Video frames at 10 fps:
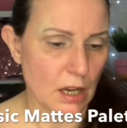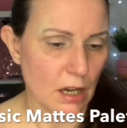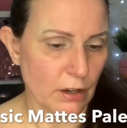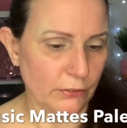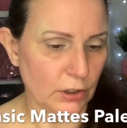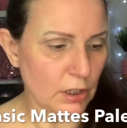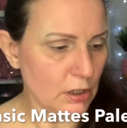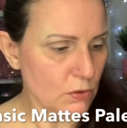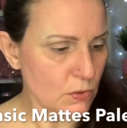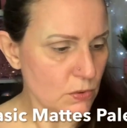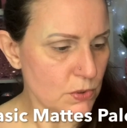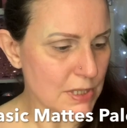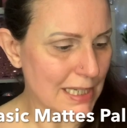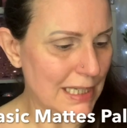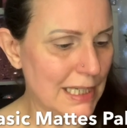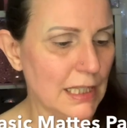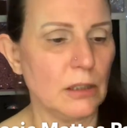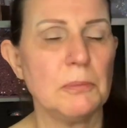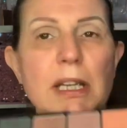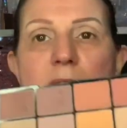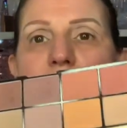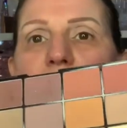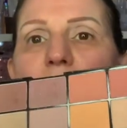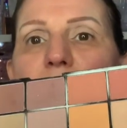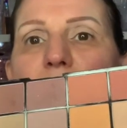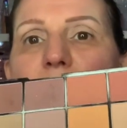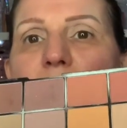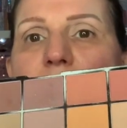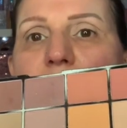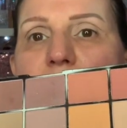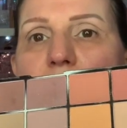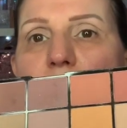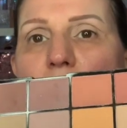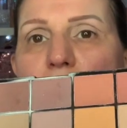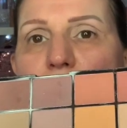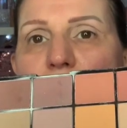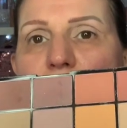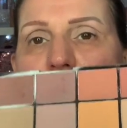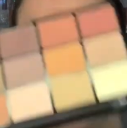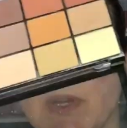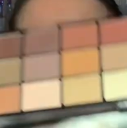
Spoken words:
I've used a little bit of this in my crease as well.